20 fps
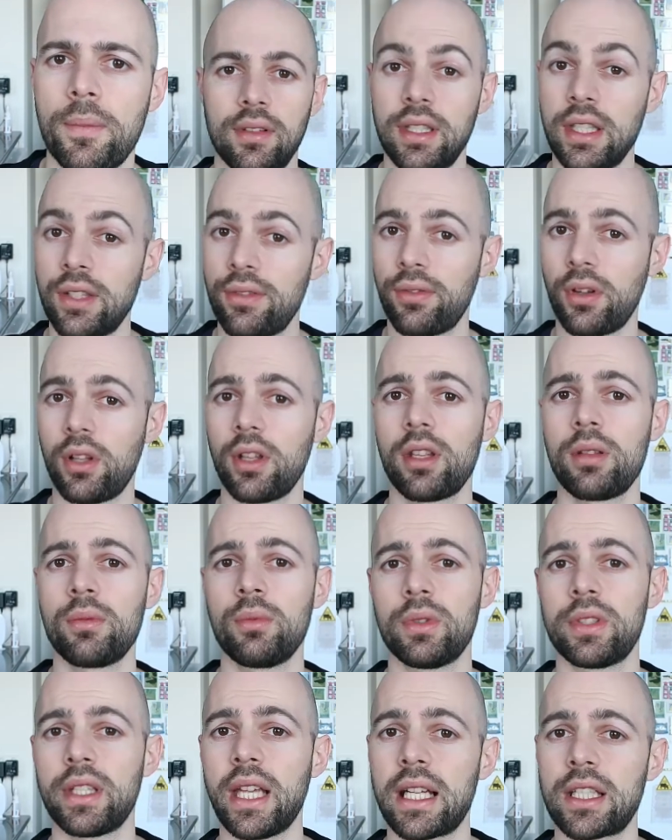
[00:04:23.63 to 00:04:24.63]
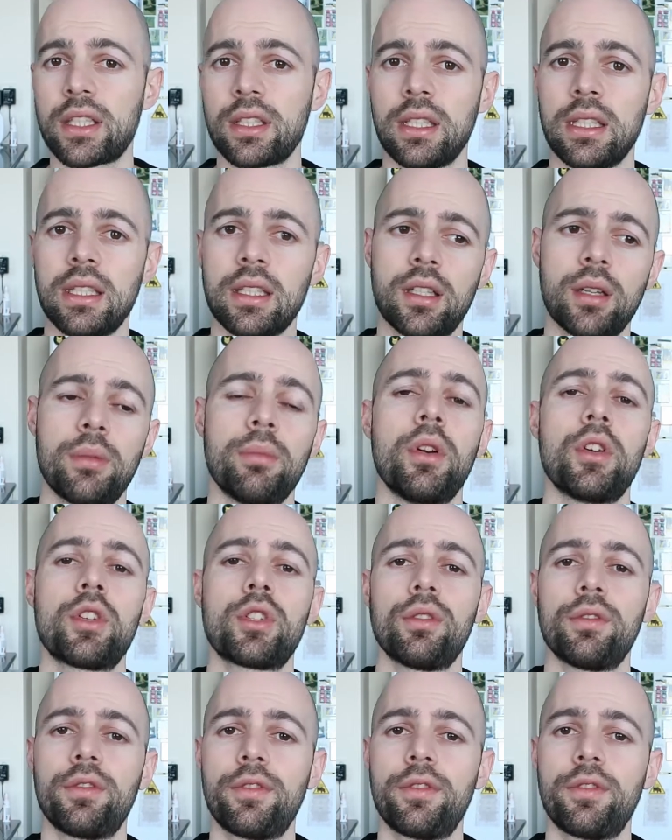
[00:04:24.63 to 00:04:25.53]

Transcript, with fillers: This volume was actually a commercial